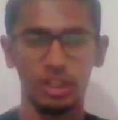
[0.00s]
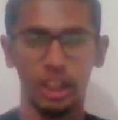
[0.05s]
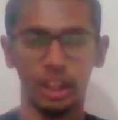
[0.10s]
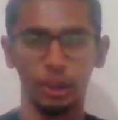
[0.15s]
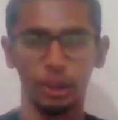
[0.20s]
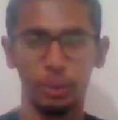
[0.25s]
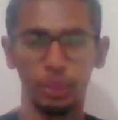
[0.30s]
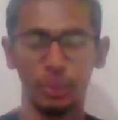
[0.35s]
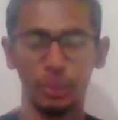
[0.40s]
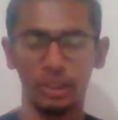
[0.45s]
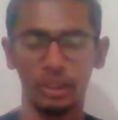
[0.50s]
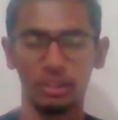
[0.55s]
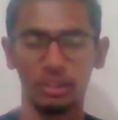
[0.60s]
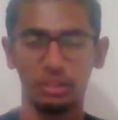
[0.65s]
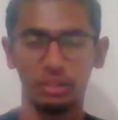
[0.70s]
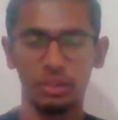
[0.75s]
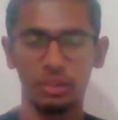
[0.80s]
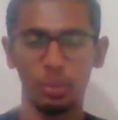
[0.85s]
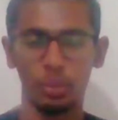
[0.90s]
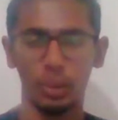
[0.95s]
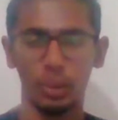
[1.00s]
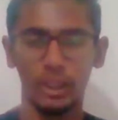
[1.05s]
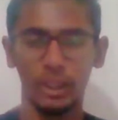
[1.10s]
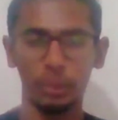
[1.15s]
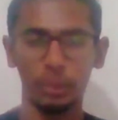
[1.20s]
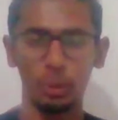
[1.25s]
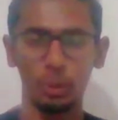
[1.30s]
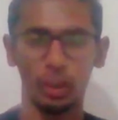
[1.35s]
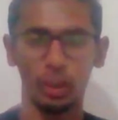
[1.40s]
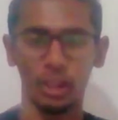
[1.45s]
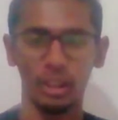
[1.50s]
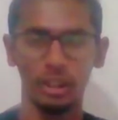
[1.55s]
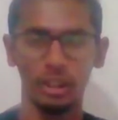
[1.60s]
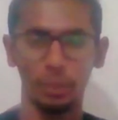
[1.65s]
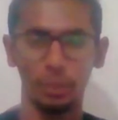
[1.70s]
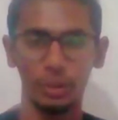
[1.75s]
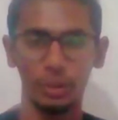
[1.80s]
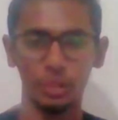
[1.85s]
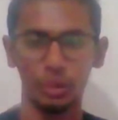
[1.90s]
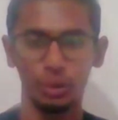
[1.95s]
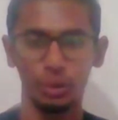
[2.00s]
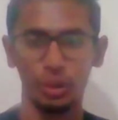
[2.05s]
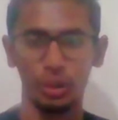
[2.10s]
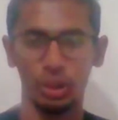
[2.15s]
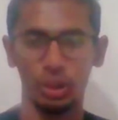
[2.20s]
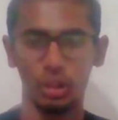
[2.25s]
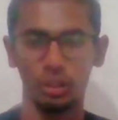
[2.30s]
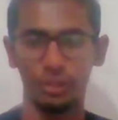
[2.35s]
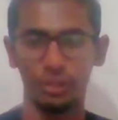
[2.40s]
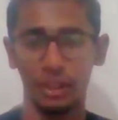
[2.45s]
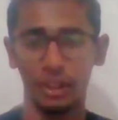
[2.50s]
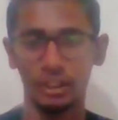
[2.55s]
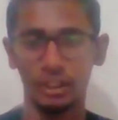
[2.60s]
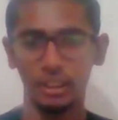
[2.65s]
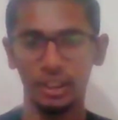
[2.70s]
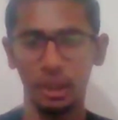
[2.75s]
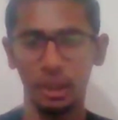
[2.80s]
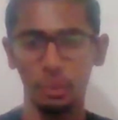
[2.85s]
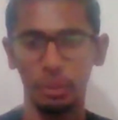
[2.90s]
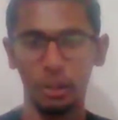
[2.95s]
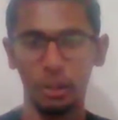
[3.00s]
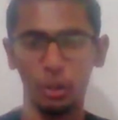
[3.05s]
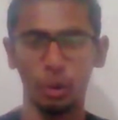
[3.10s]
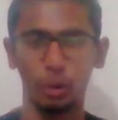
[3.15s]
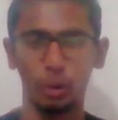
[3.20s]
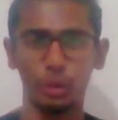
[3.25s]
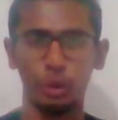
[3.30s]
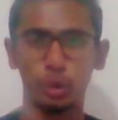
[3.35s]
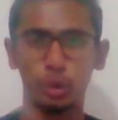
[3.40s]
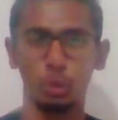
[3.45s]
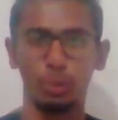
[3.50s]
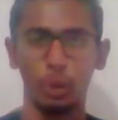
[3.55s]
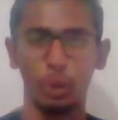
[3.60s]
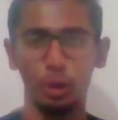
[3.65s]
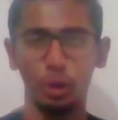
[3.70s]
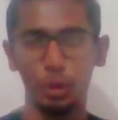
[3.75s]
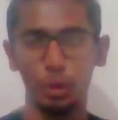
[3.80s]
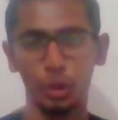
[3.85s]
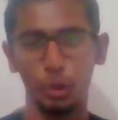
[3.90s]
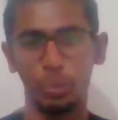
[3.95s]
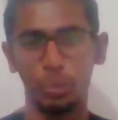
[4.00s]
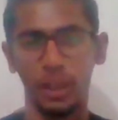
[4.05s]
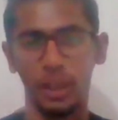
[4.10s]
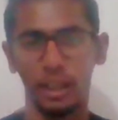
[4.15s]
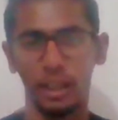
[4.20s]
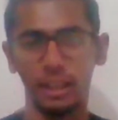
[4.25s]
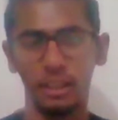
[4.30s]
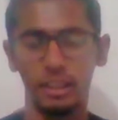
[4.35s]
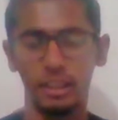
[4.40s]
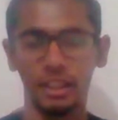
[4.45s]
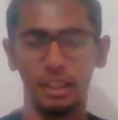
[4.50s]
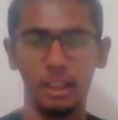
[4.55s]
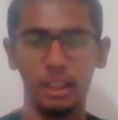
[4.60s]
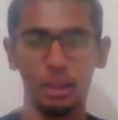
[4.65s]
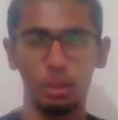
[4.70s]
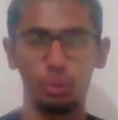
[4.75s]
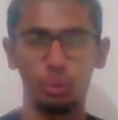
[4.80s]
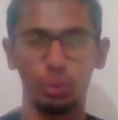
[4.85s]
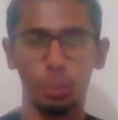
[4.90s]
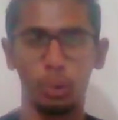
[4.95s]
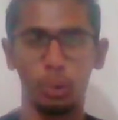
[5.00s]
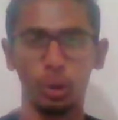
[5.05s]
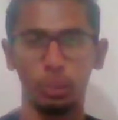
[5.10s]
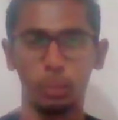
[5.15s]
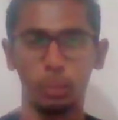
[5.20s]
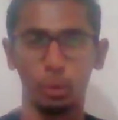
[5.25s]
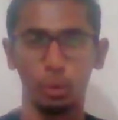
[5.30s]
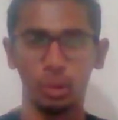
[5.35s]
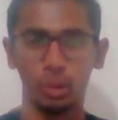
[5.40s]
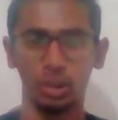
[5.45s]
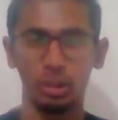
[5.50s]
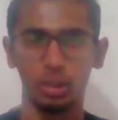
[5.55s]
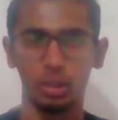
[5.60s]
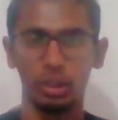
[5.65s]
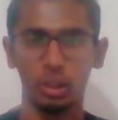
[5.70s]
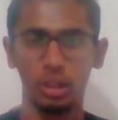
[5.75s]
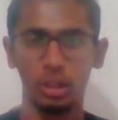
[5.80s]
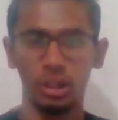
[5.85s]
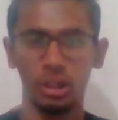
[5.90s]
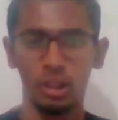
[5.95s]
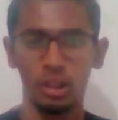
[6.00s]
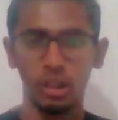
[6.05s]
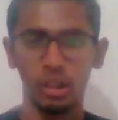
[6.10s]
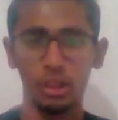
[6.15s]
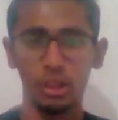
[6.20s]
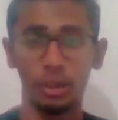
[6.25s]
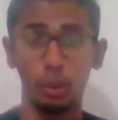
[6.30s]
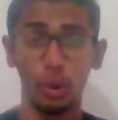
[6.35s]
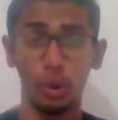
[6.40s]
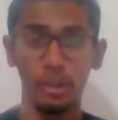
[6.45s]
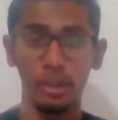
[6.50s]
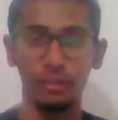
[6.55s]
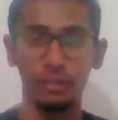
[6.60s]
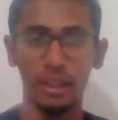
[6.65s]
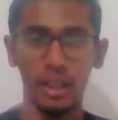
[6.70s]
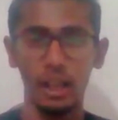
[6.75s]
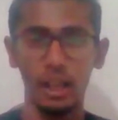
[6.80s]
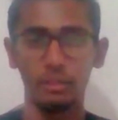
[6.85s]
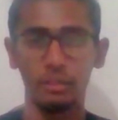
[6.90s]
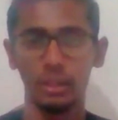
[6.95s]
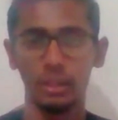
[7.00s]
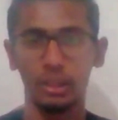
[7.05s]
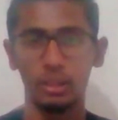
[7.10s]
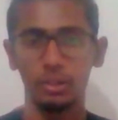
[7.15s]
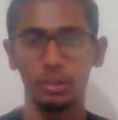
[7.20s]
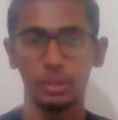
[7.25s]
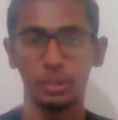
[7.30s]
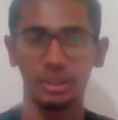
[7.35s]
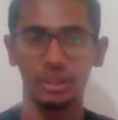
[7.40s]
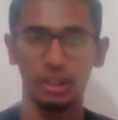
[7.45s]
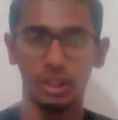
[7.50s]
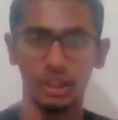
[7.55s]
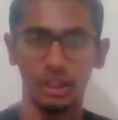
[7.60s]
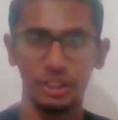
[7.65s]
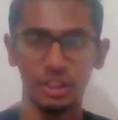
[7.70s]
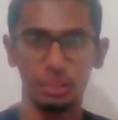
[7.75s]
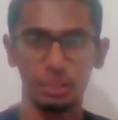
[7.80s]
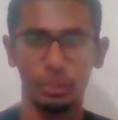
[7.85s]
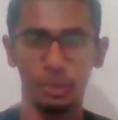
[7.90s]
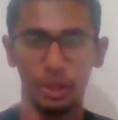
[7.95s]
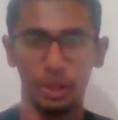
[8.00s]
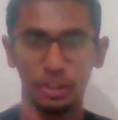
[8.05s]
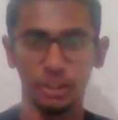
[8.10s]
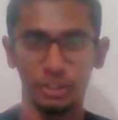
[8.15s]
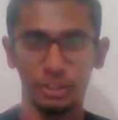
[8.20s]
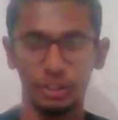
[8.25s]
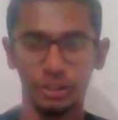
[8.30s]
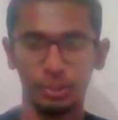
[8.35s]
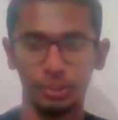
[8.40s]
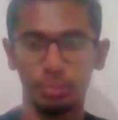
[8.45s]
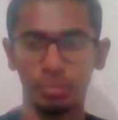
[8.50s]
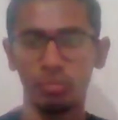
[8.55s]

Hello everyone. Welcome to another episode of an incredible talk show brought to you by the Indian Football. Today we have with us Mr. Ajit Braich.